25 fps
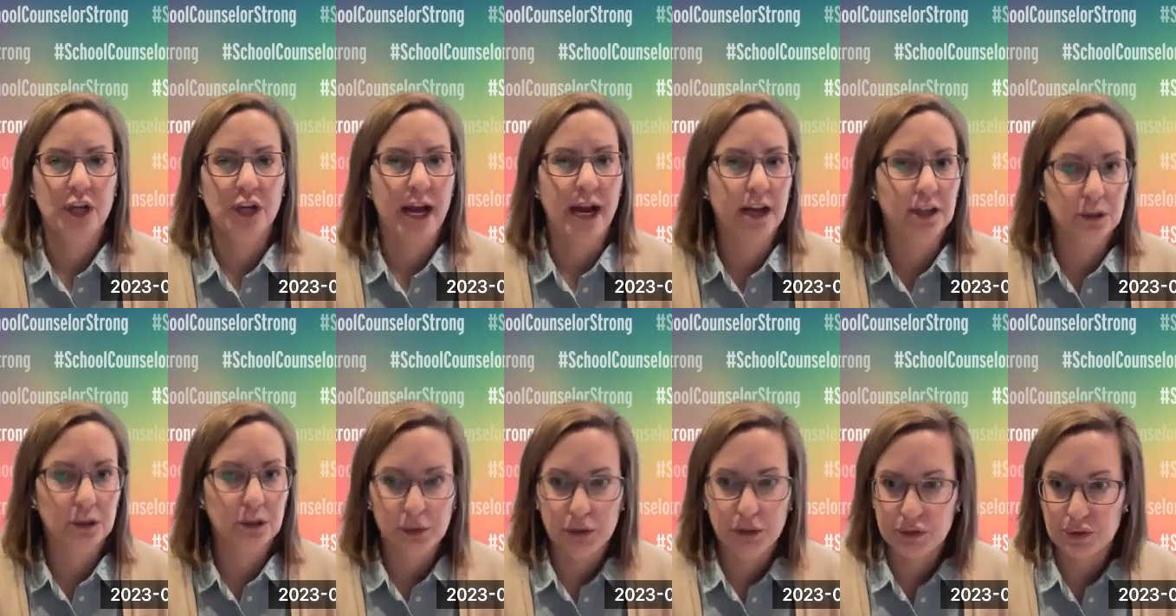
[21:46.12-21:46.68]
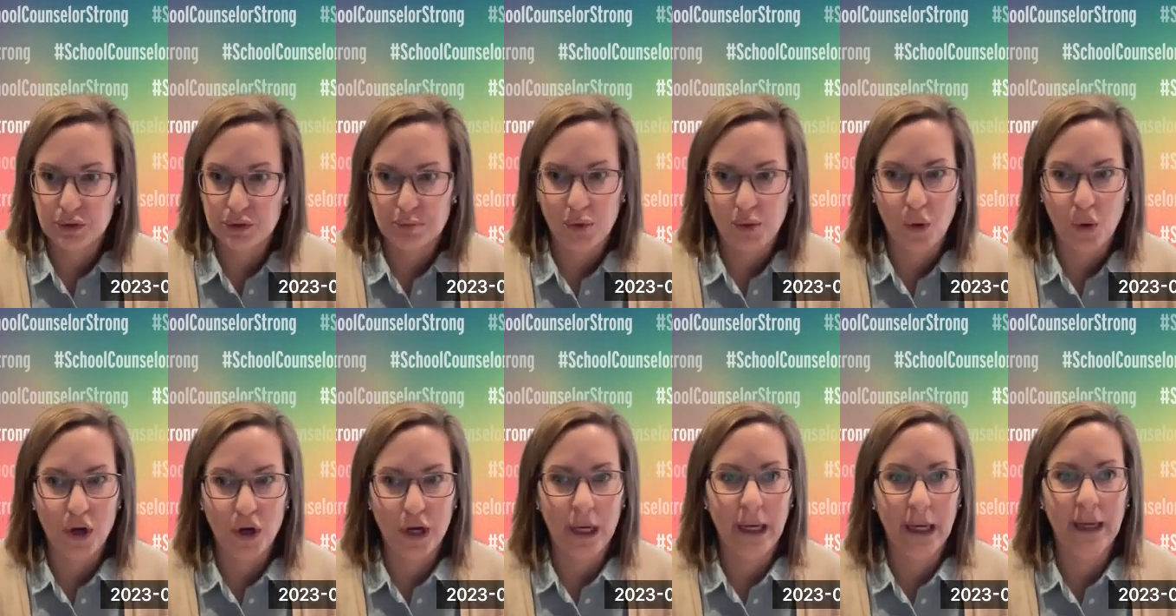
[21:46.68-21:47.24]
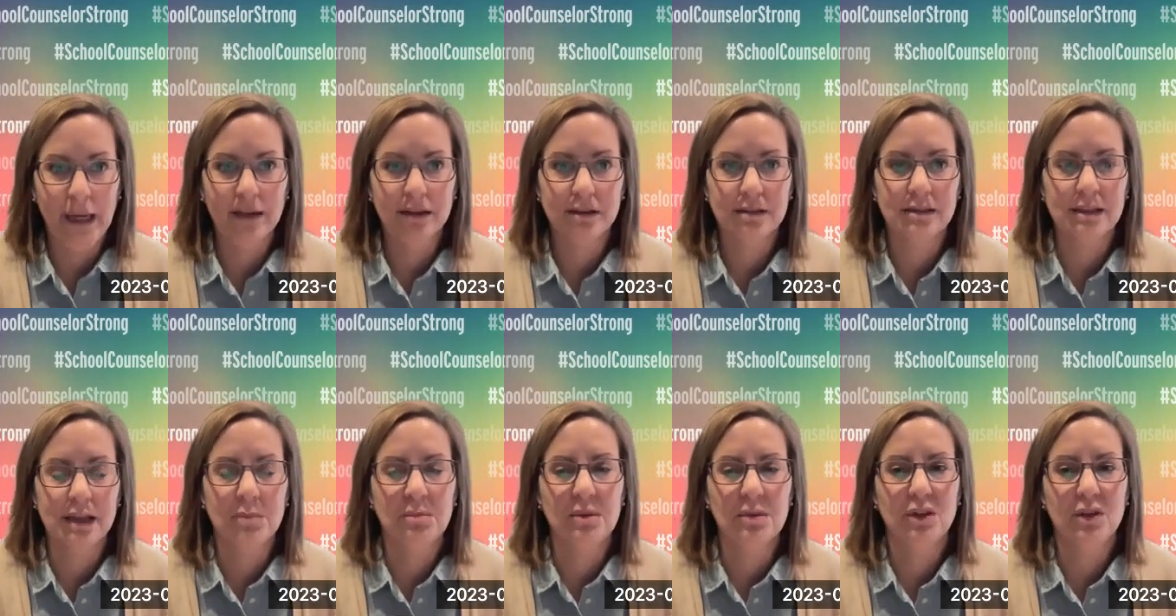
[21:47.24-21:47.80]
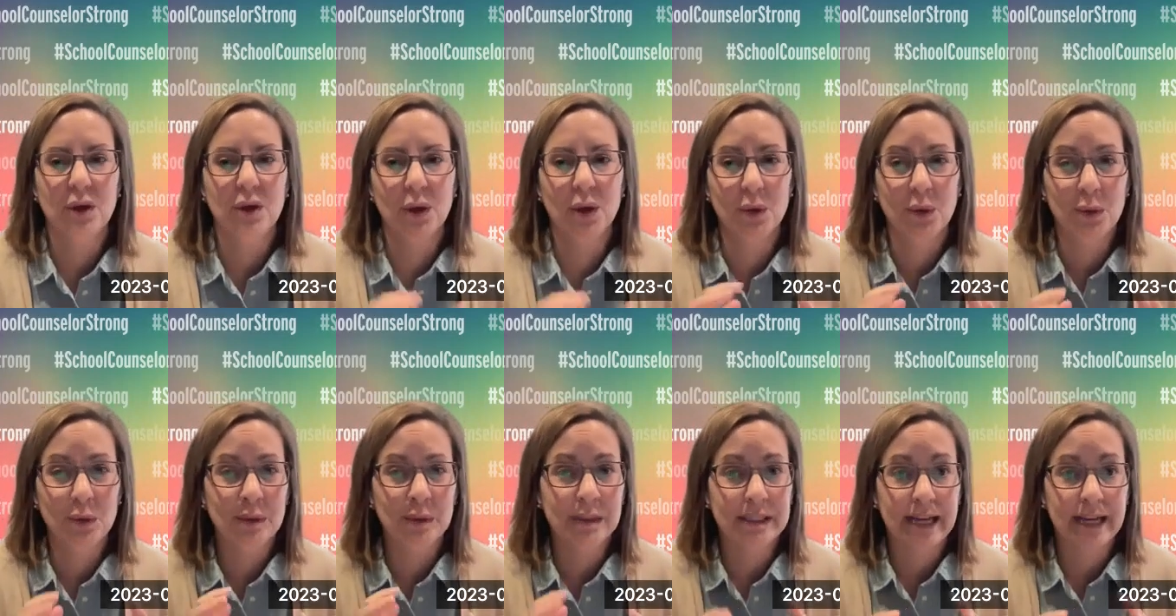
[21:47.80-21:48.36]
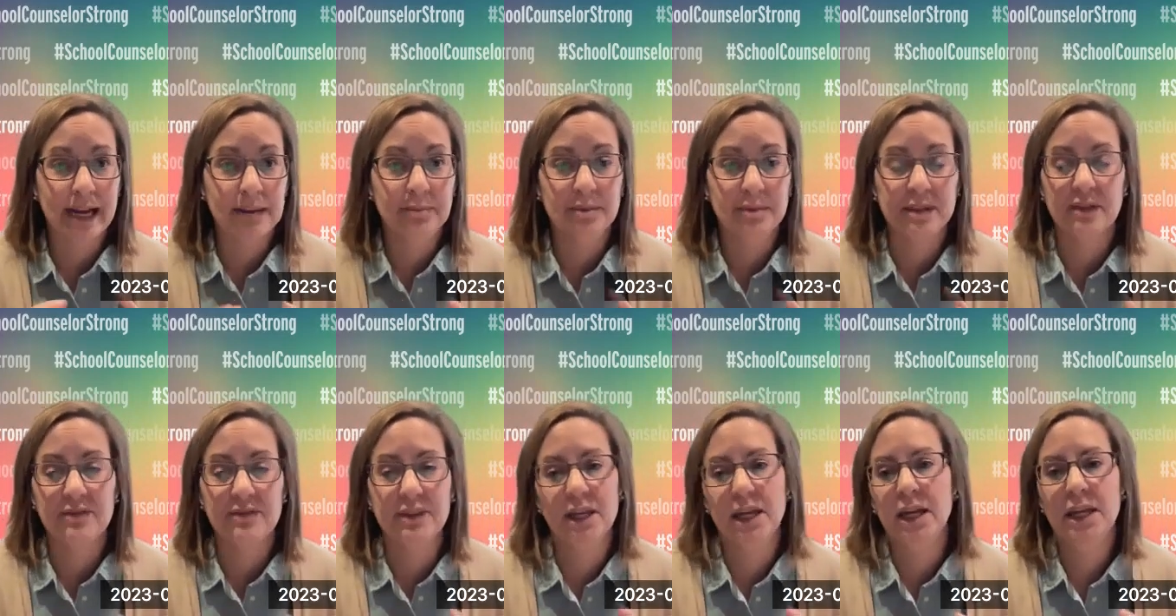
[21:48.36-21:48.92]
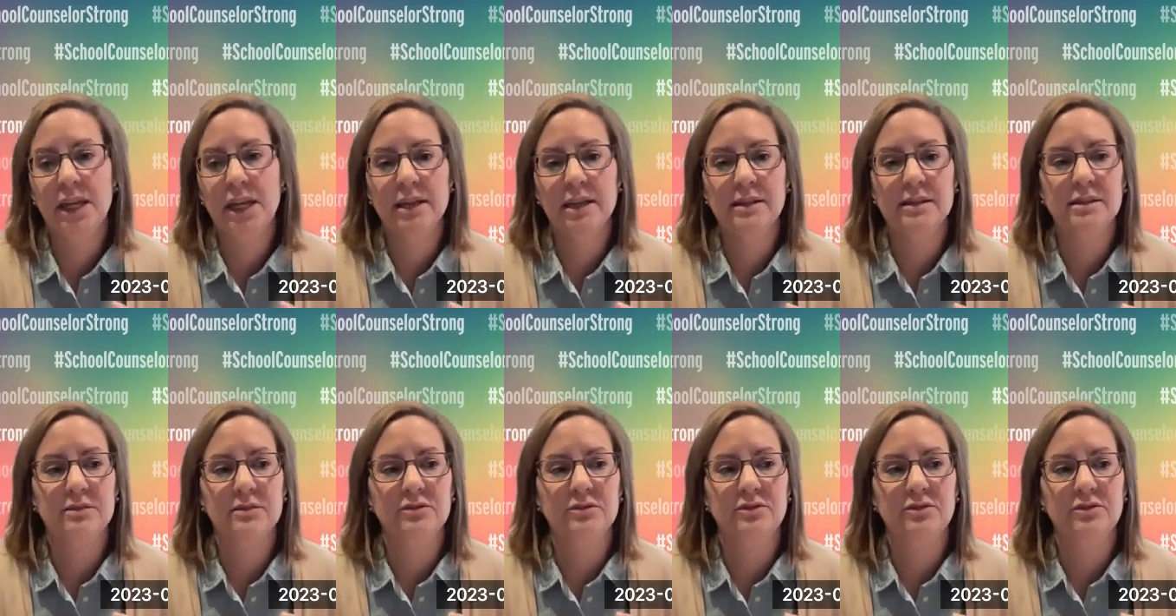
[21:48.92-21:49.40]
child abuse reporting, some of those types of things,